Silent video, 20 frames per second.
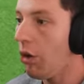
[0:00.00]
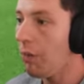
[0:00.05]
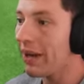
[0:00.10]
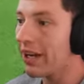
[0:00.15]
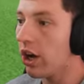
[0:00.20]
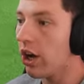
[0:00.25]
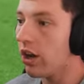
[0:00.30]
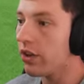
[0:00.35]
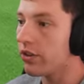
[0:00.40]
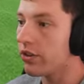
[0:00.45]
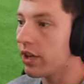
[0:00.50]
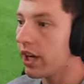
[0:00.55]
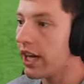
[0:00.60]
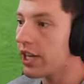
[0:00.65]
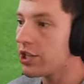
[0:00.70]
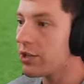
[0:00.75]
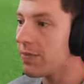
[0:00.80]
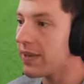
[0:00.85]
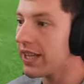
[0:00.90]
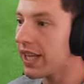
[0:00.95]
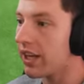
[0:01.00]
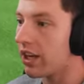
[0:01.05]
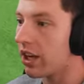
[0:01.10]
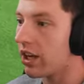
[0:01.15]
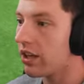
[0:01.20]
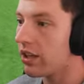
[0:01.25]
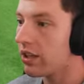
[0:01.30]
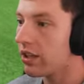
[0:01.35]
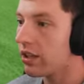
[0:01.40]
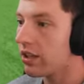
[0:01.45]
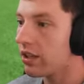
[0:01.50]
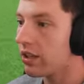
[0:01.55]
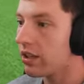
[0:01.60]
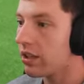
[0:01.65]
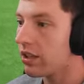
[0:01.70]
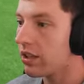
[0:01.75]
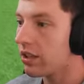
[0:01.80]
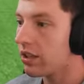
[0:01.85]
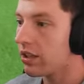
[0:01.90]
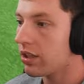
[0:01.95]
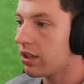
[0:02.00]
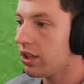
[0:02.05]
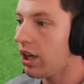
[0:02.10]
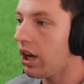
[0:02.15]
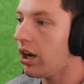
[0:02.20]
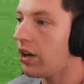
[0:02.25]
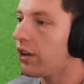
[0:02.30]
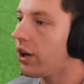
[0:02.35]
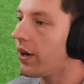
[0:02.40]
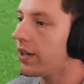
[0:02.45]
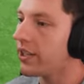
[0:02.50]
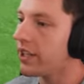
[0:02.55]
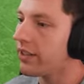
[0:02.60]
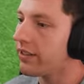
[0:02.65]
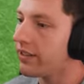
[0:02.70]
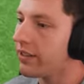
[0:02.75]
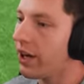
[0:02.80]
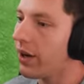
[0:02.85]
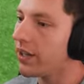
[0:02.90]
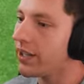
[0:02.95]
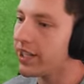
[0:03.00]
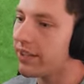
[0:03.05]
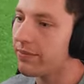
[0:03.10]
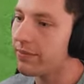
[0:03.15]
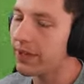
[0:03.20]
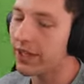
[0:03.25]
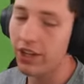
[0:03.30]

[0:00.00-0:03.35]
Oh my god. I actually bet that guy. Oh, no, I didn't. No, I didn't.